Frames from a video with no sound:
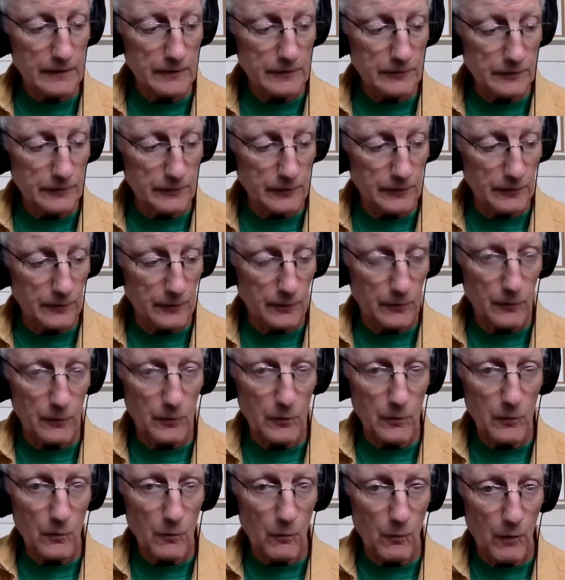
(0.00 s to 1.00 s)

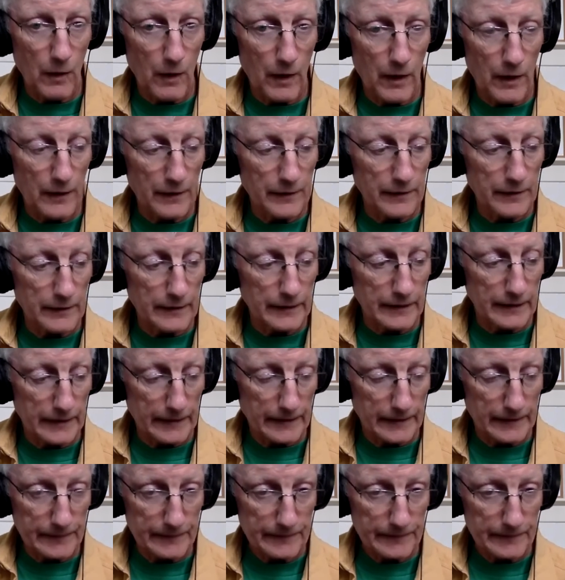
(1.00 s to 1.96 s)
2, 1, E.